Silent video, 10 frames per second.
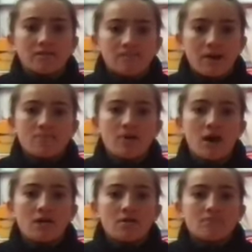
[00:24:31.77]

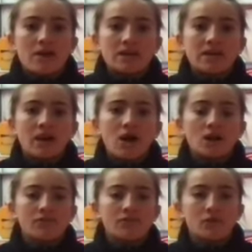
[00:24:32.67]
Remember, make it
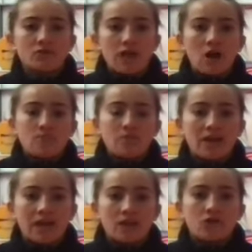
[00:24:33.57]
harder for yourself by
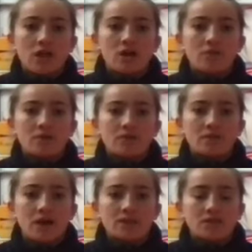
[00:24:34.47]
getting those elbows
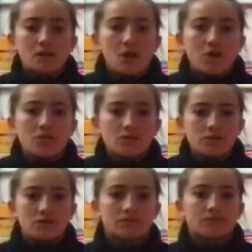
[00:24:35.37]
in nice and close.